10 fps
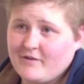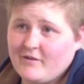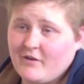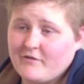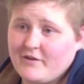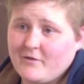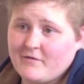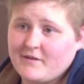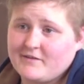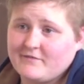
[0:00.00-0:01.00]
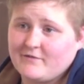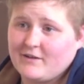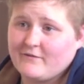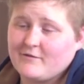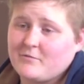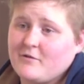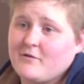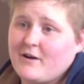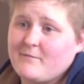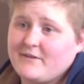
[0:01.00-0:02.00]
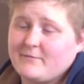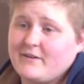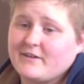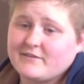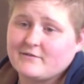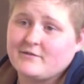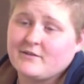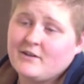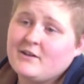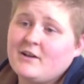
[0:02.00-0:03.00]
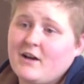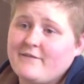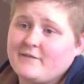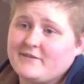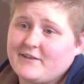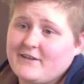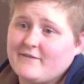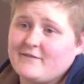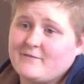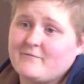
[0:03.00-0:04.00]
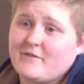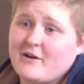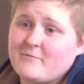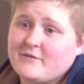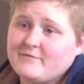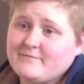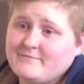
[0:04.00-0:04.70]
the other youth that's involved in the program has been excellent. I feel safe in the environment.